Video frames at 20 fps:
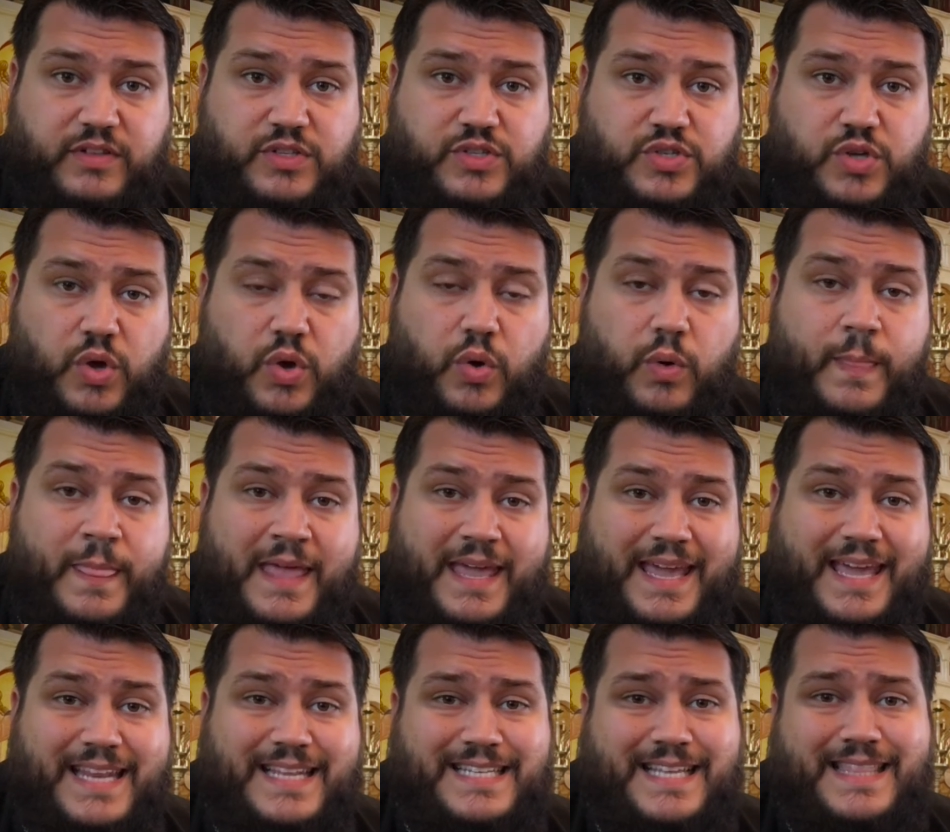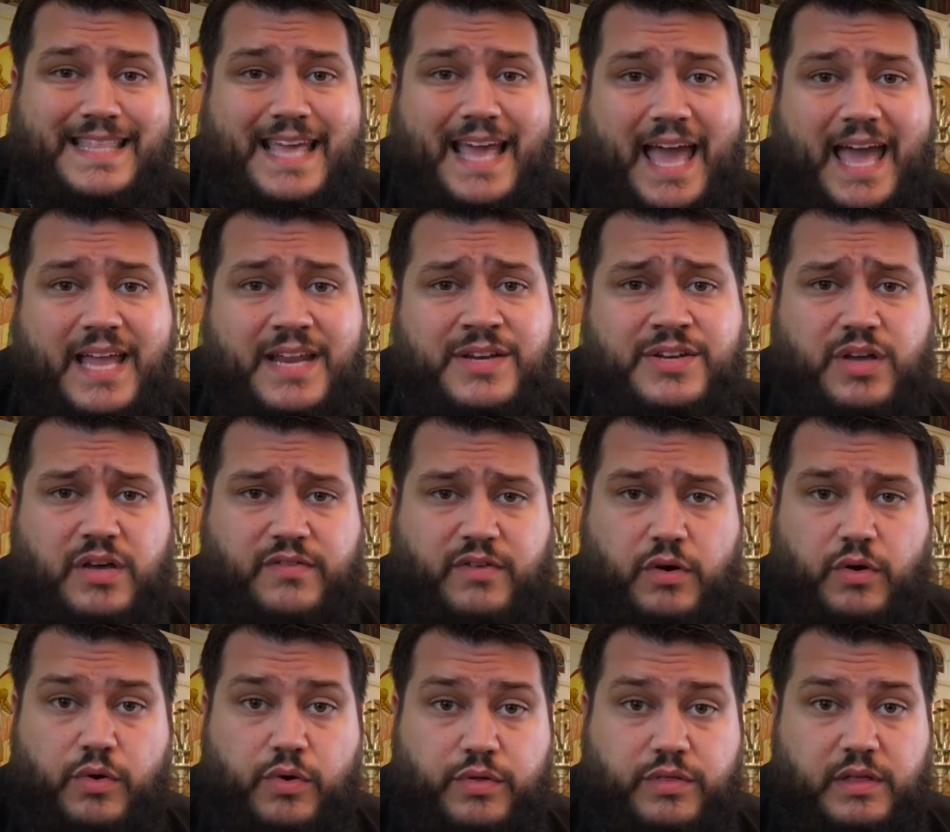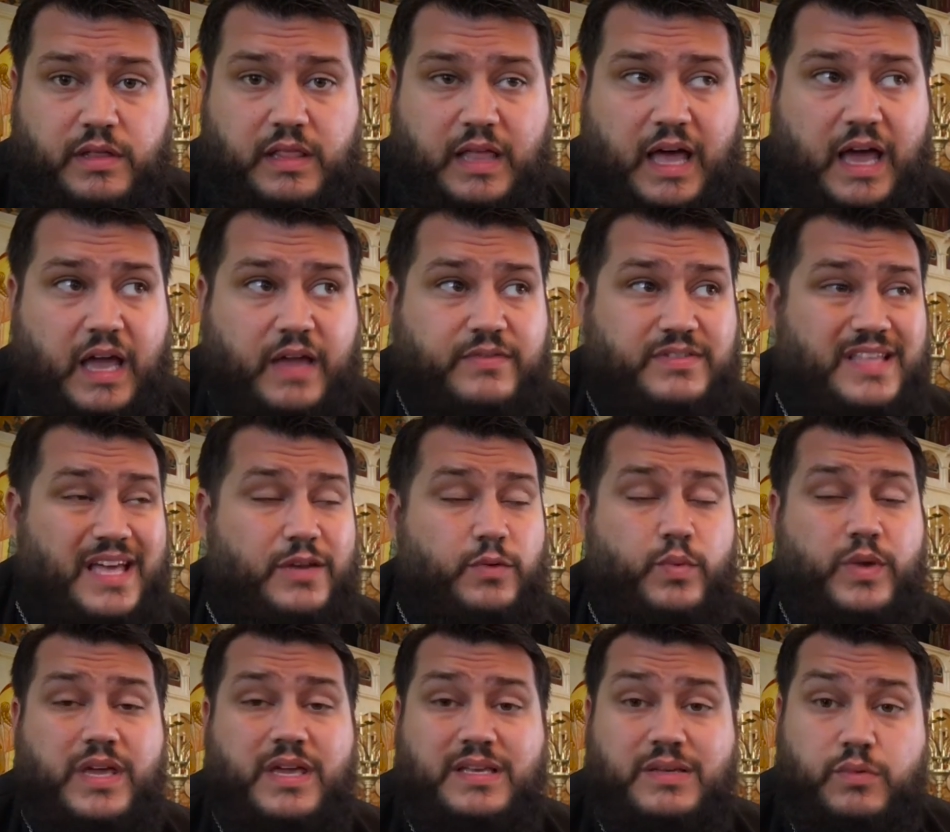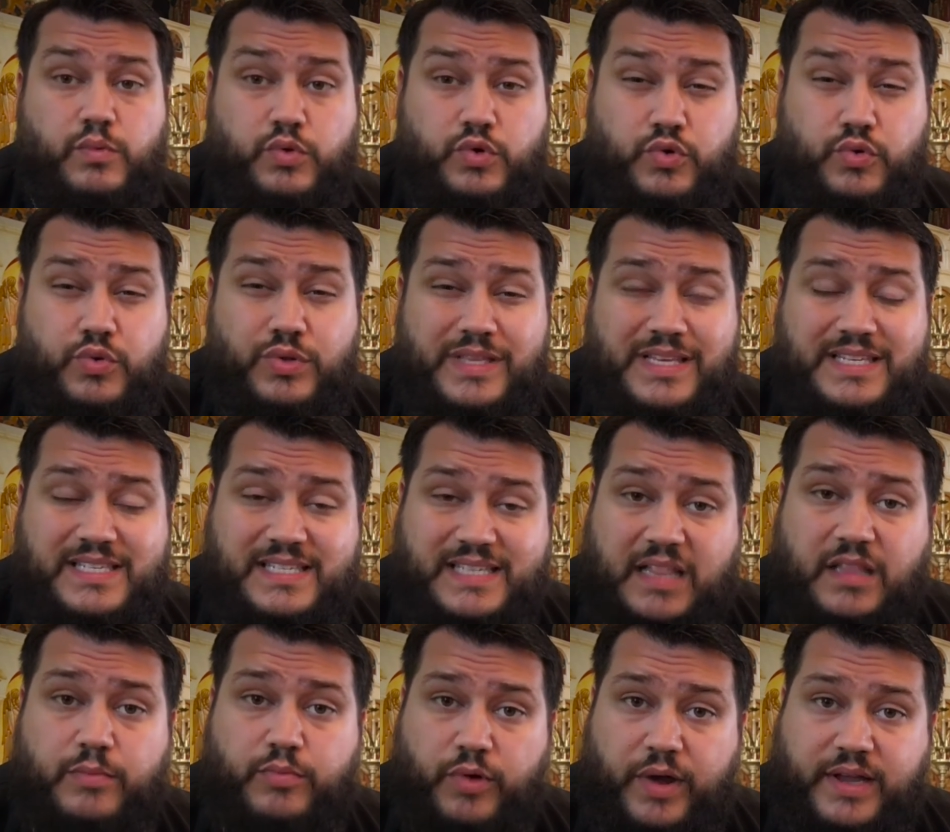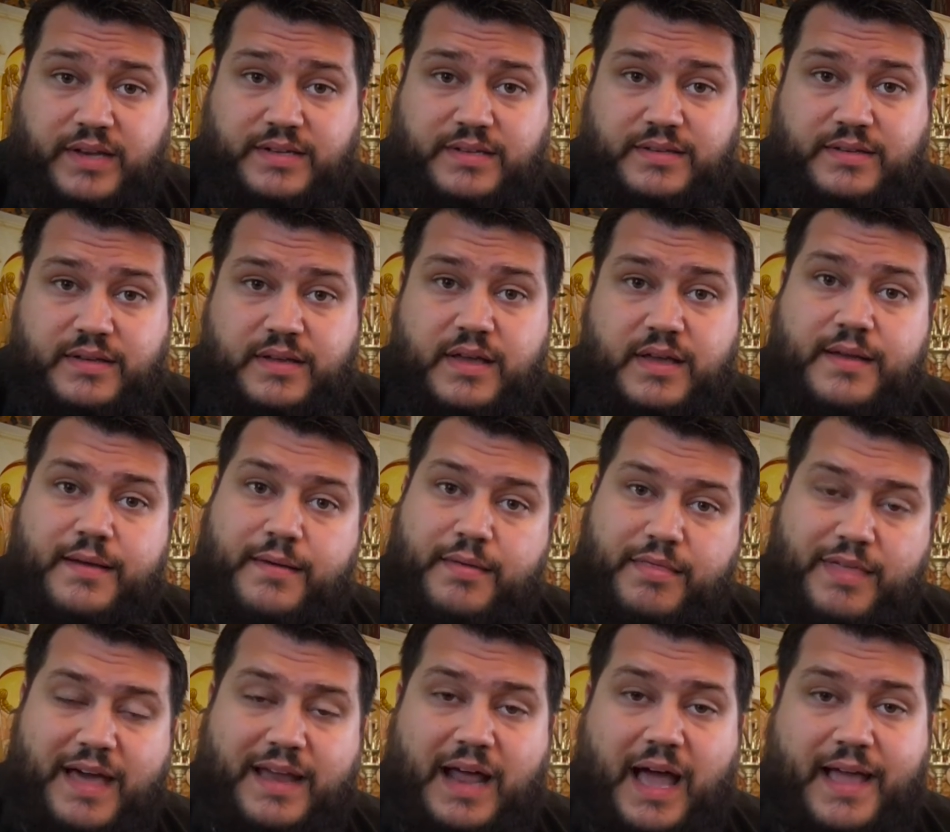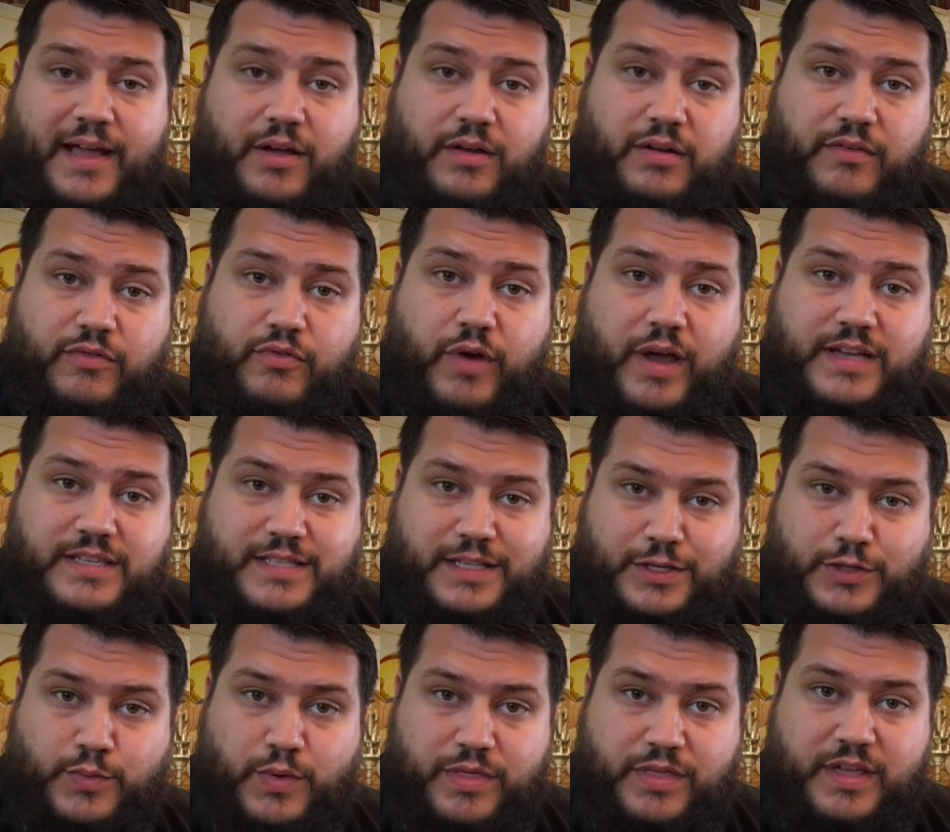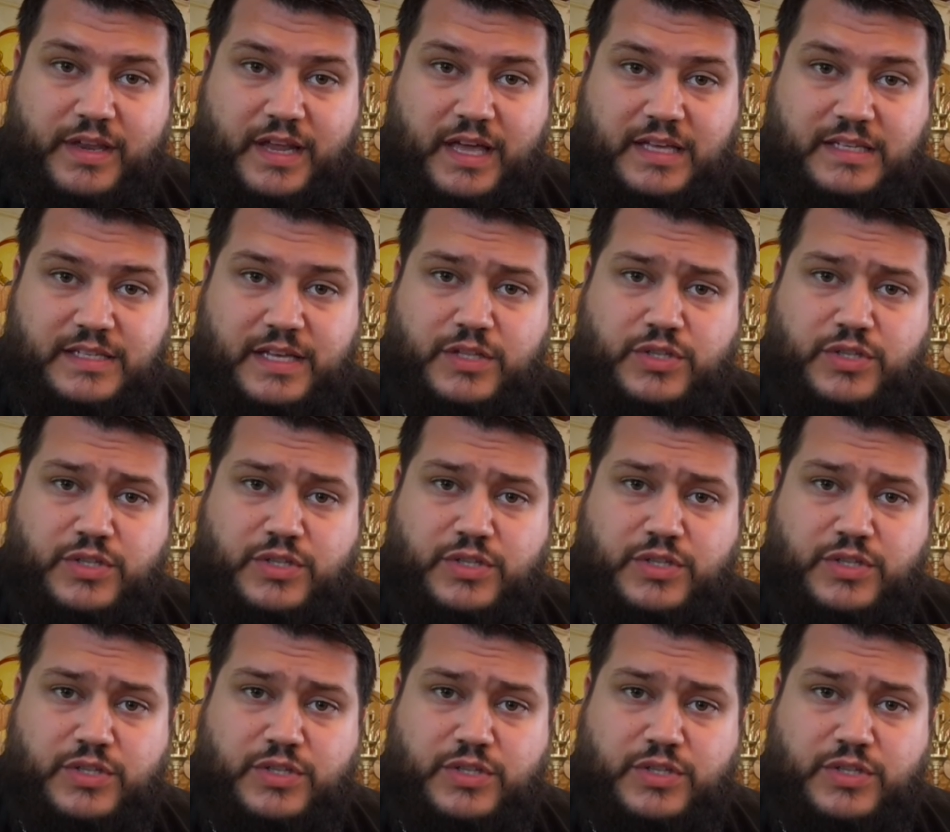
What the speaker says: And so it is at the end of our earthly lives that we truly celebrate that icon of Christ that is within us.